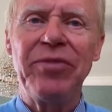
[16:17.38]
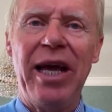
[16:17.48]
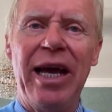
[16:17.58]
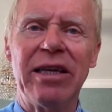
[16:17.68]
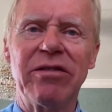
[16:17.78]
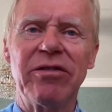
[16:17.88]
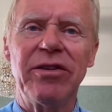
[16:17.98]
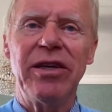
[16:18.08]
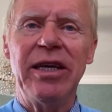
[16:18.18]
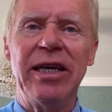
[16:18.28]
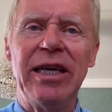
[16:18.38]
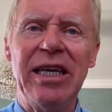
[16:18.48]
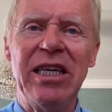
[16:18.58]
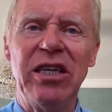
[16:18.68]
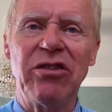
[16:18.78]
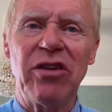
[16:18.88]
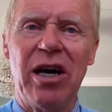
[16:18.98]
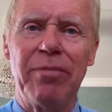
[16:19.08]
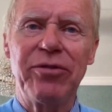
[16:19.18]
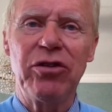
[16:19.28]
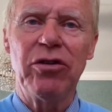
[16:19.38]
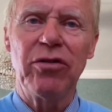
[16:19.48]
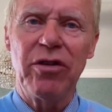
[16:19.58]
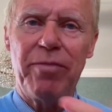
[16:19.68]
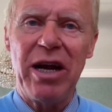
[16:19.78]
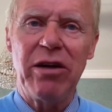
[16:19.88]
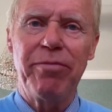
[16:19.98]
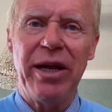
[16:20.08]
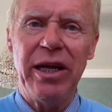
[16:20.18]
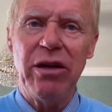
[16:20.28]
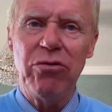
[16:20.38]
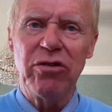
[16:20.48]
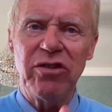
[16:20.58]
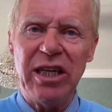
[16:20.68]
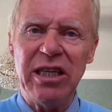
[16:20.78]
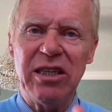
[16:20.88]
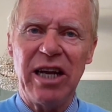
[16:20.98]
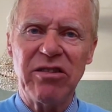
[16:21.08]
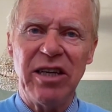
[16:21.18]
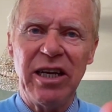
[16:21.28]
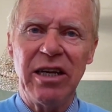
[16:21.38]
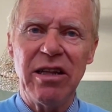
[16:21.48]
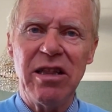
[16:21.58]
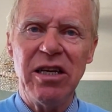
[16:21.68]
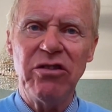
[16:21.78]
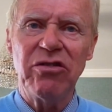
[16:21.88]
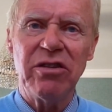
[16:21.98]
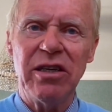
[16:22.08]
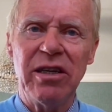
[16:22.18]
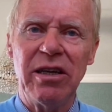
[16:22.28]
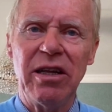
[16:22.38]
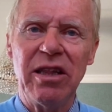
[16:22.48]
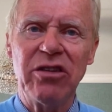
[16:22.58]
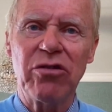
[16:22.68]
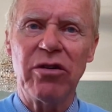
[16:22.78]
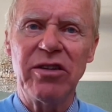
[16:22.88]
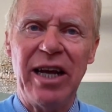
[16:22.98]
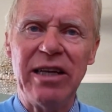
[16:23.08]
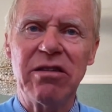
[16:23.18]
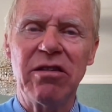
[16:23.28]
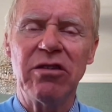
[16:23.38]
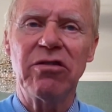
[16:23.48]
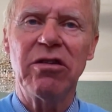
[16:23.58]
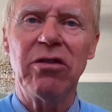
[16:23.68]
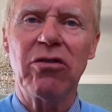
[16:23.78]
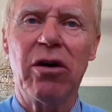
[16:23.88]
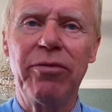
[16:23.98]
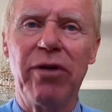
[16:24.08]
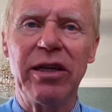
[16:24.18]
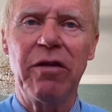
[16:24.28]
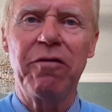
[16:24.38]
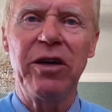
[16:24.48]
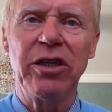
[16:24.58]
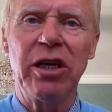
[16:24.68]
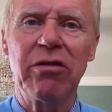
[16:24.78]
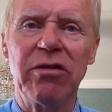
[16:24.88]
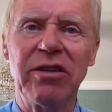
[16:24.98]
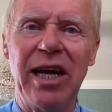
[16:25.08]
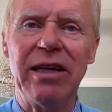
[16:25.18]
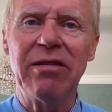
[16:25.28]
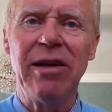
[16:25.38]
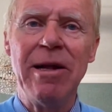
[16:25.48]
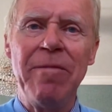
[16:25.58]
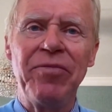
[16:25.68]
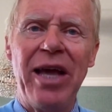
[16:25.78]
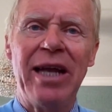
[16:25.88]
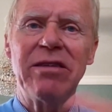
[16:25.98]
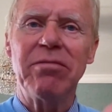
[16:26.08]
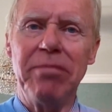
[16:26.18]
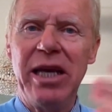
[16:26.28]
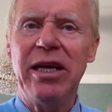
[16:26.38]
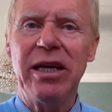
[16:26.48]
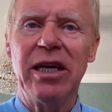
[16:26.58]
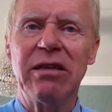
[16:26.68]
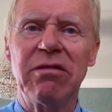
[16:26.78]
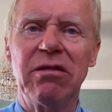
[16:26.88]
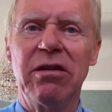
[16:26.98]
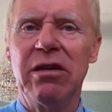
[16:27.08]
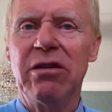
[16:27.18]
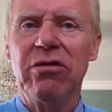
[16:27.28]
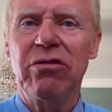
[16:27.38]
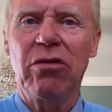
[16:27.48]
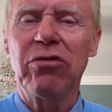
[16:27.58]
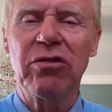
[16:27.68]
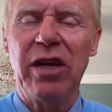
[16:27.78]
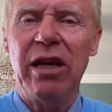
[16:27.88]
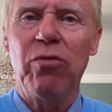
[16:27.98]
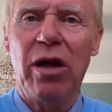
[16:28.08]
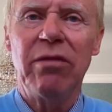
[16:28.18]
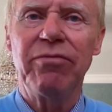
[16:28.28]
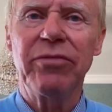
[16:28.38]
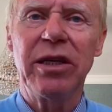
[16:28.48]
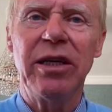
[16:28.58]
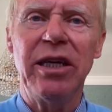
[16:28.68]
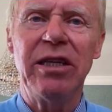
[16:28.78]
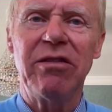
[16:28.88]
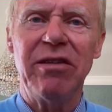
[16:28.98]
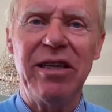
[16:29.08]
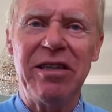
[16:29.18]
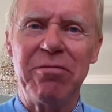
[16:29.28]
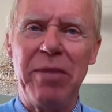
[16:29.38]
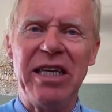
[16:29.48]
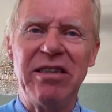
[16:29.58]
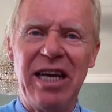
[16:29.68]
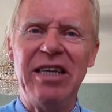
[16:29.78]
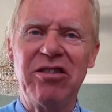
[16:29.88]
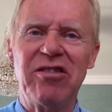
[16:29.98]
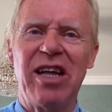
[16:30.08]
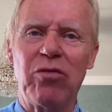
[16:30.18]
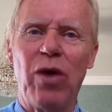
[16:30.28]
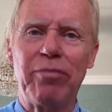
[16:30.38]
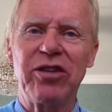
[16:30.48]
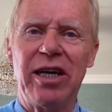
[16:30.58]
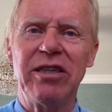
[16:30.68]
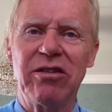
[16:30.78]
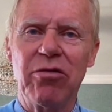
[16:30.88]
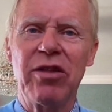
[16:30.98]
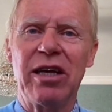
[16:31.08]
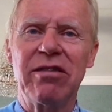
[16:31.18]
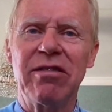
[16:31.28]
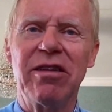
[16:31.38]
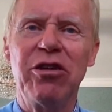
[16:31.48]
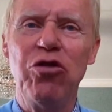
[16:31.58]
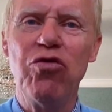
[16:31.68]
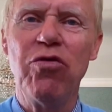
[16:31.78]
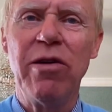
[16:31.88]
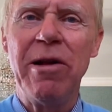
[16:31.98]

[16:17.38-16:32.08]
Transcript: and it is up to the Pirate Bay, who is indexing this content, this copyright infringing content, and making it, so to say, well, it maintains that website so that new